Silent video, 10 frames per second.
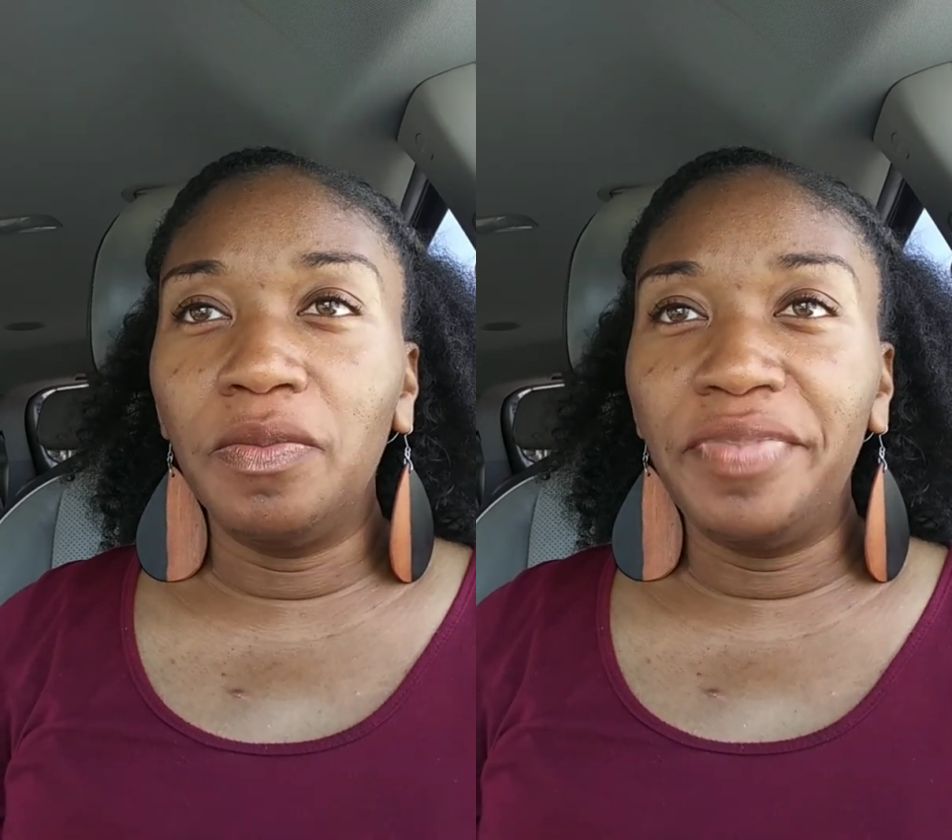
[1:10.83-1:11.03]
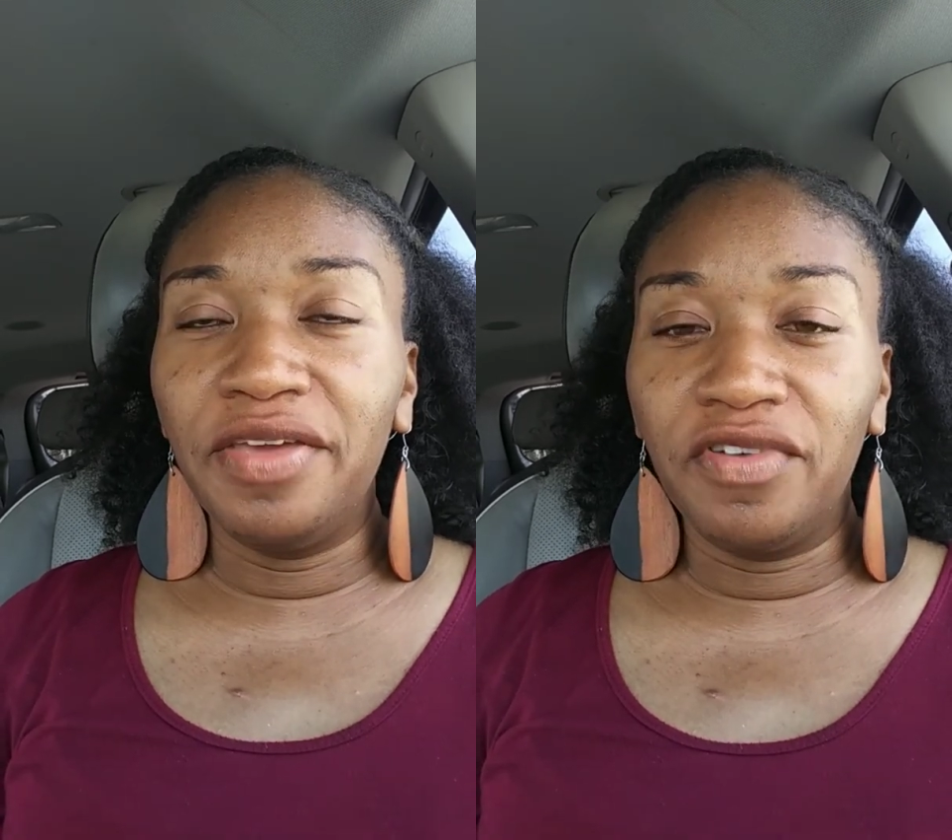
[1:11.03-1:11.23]

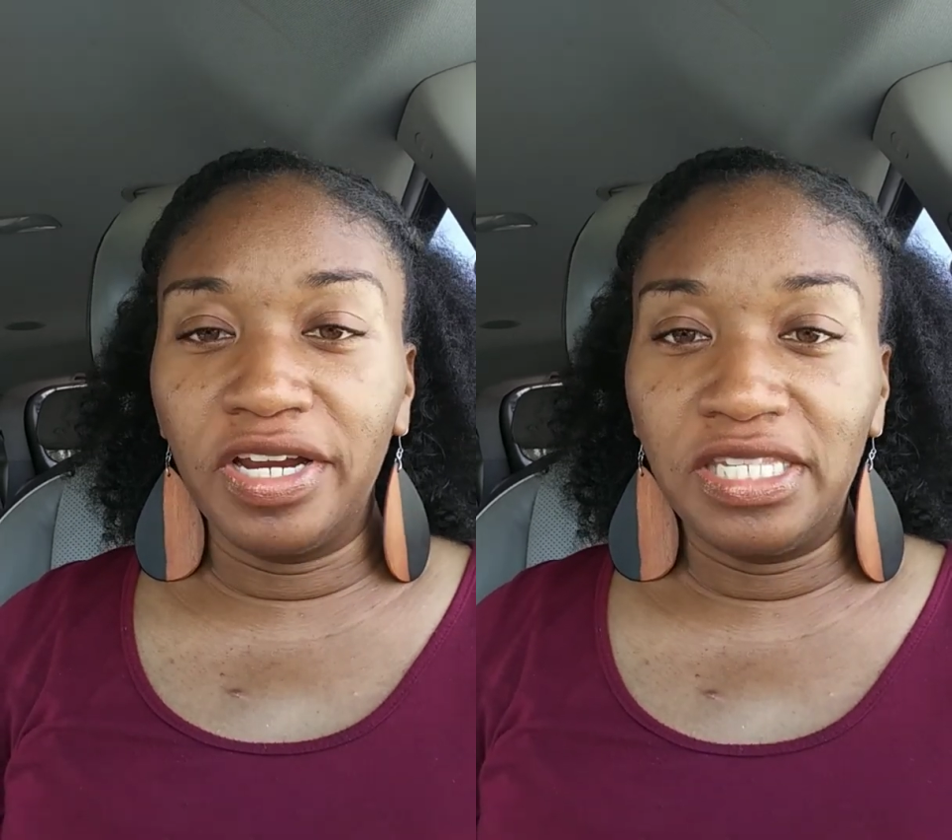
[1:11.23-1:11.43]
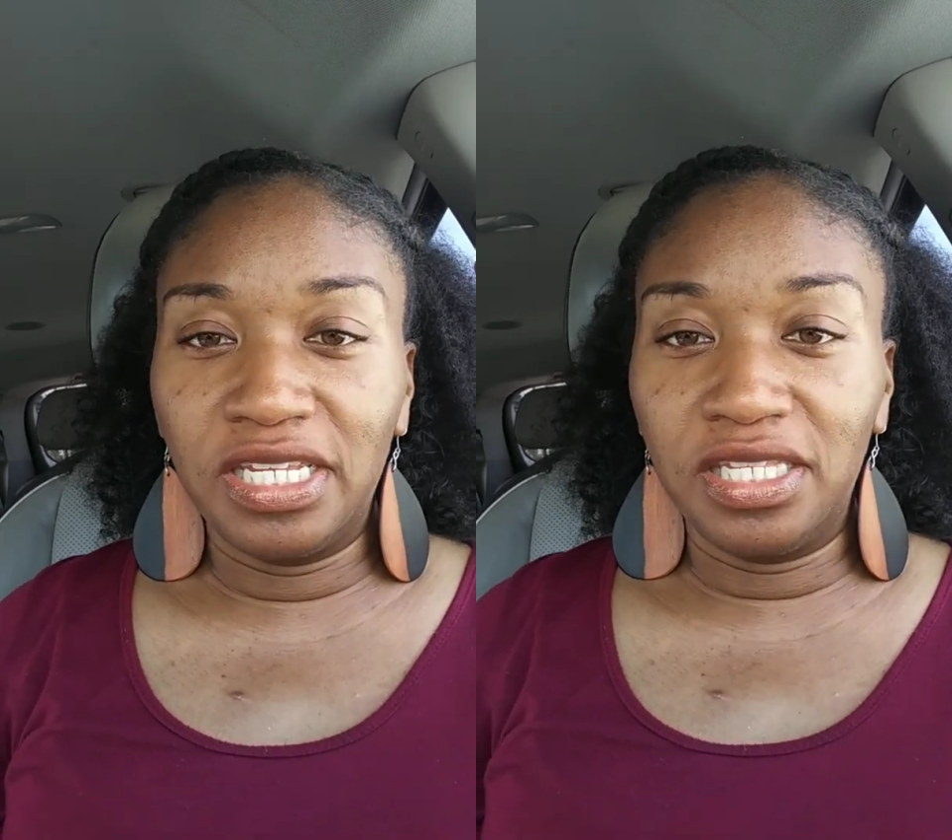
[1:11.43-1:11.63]
been
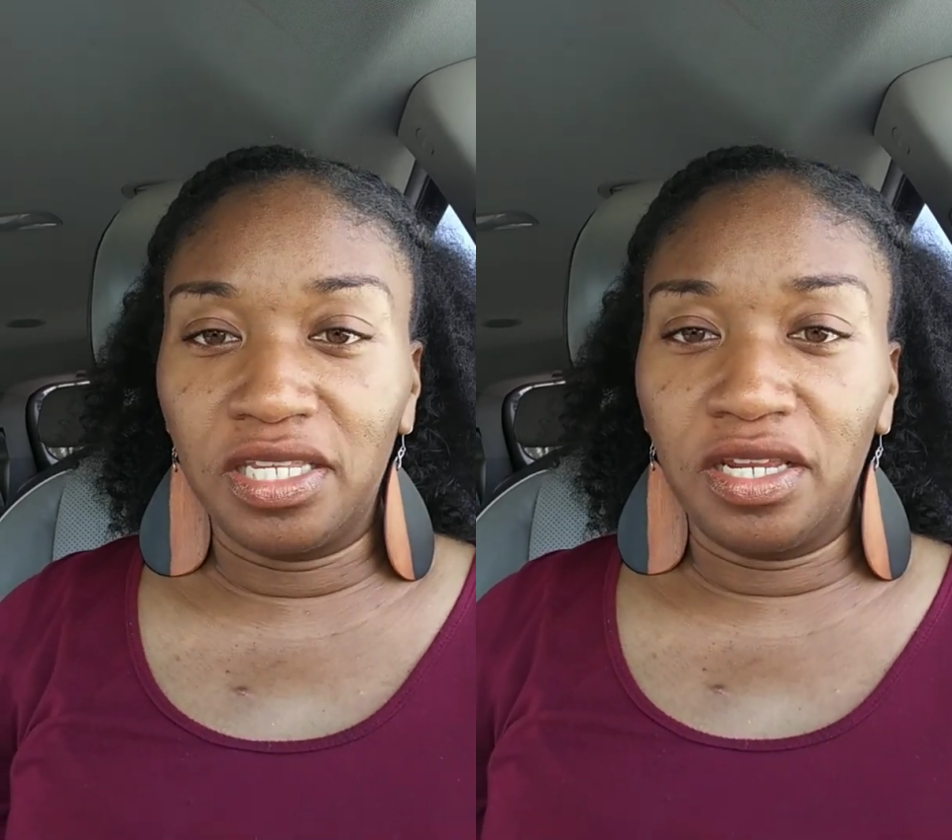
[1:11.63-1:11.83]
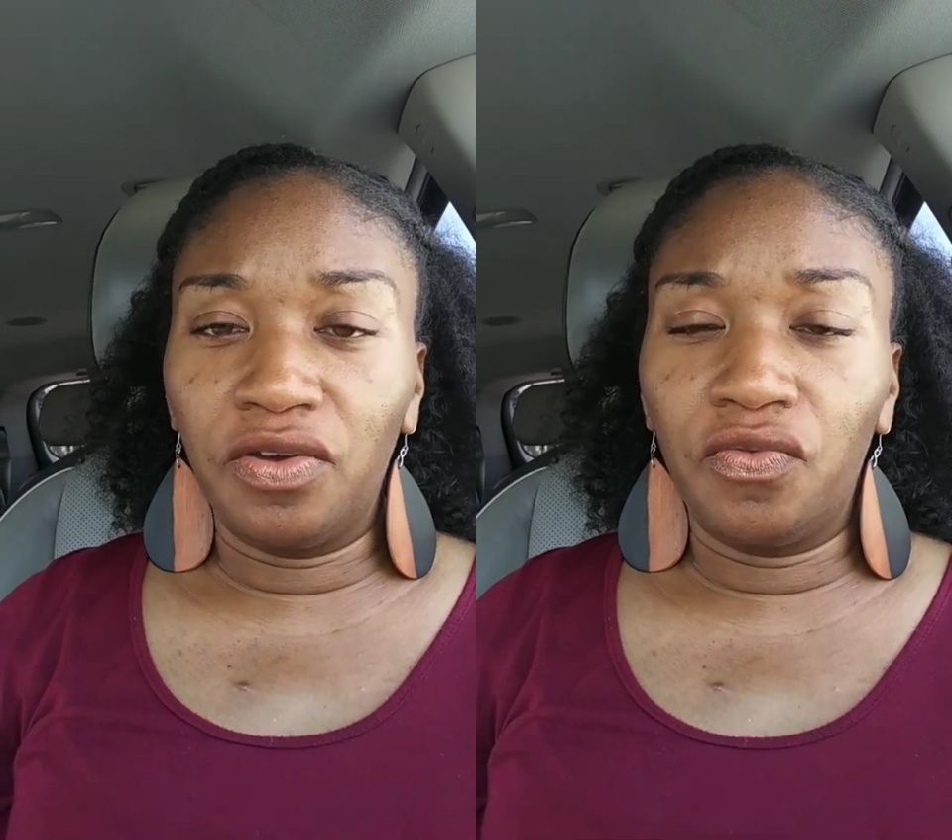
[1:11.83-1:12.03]
very
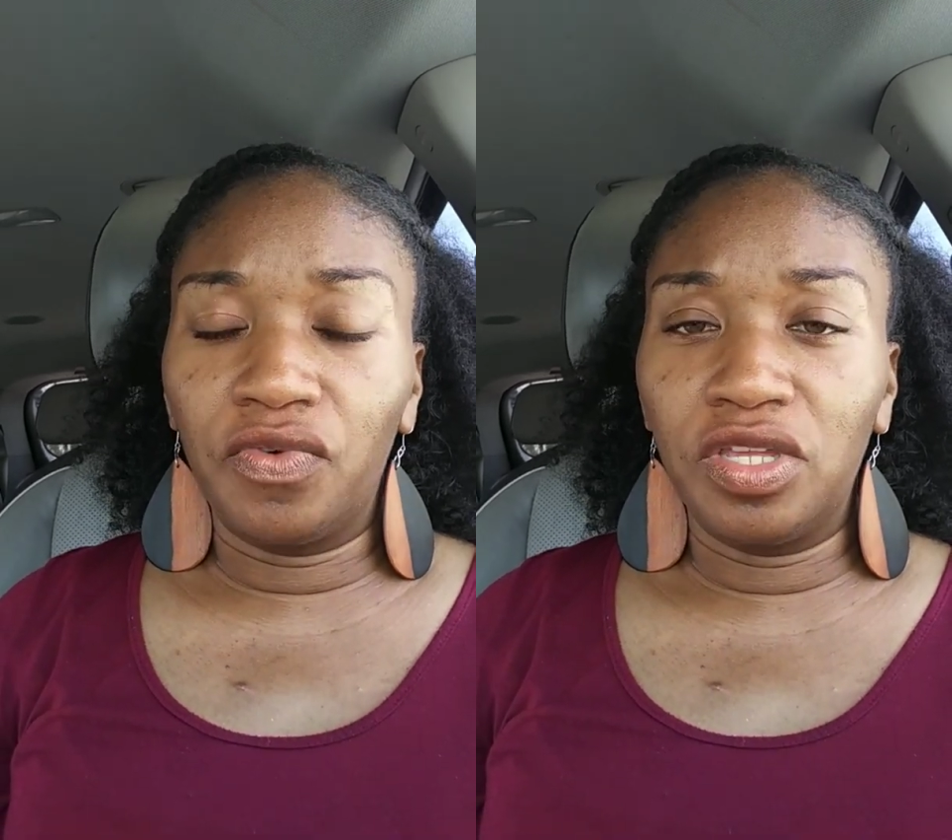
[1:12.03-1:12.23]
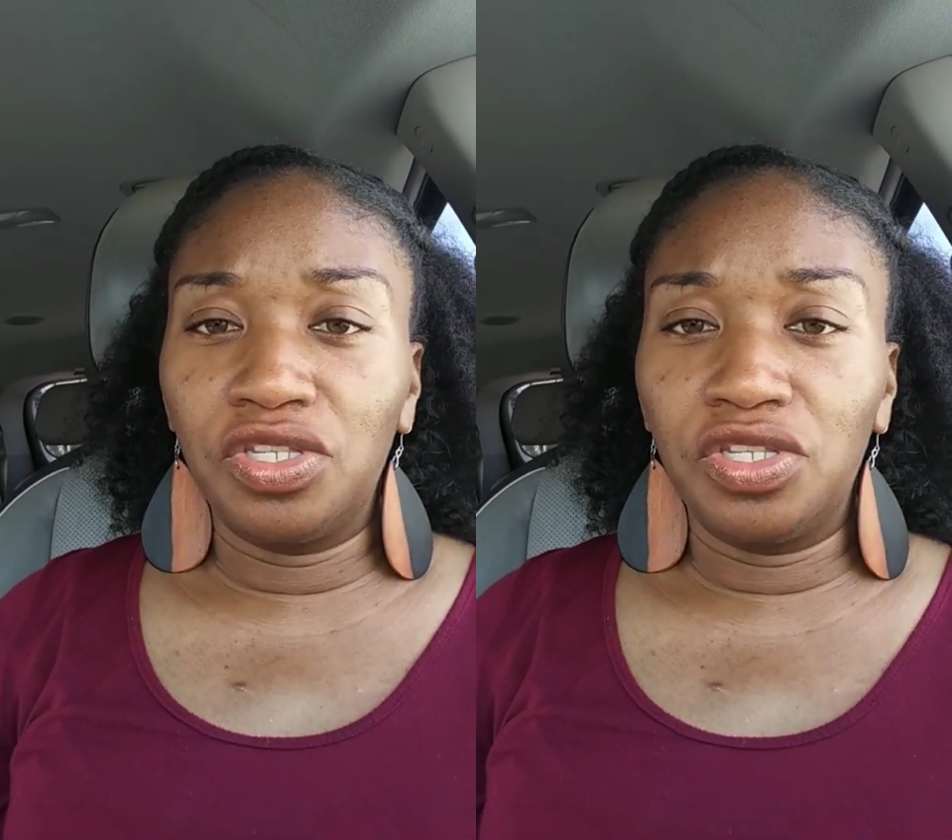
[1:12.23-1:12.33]
sensitive